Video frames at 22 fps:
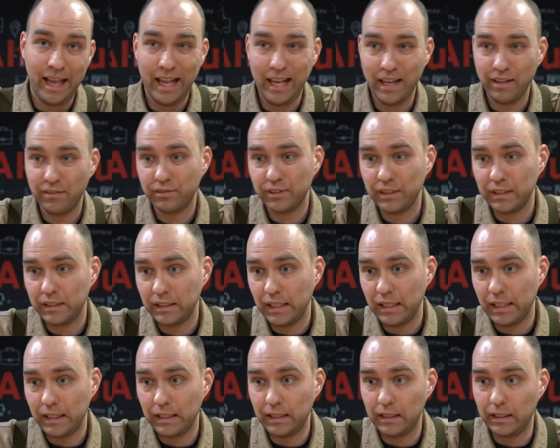
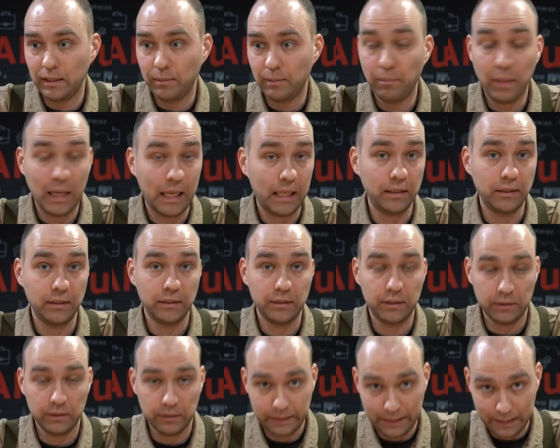everyday
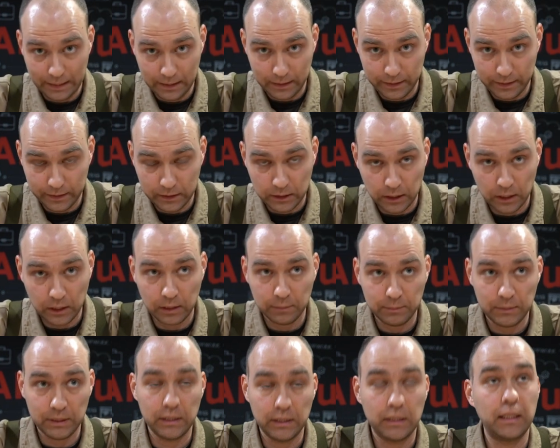man's daily
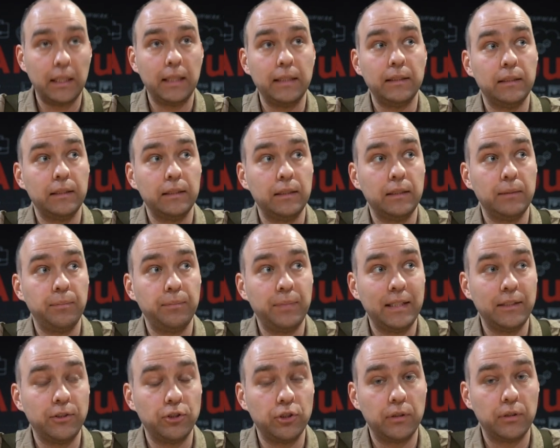economy kind of
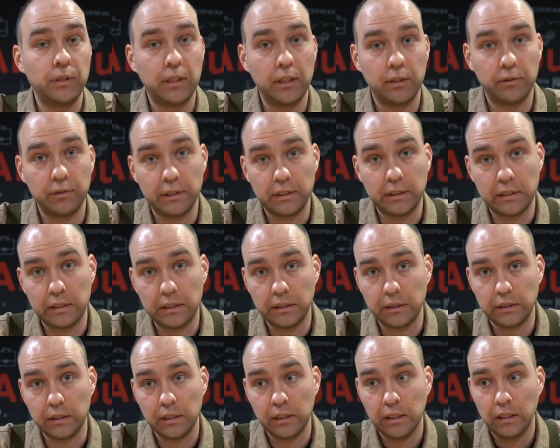depends on
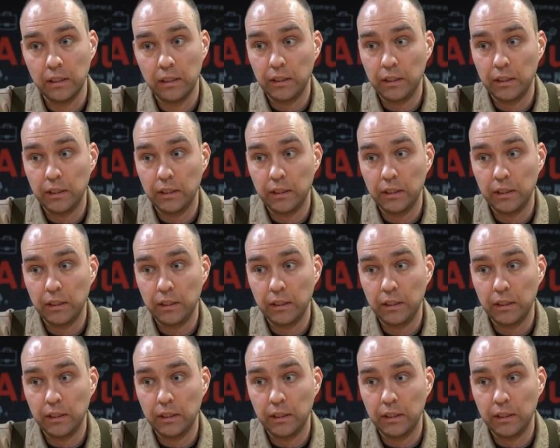currencies.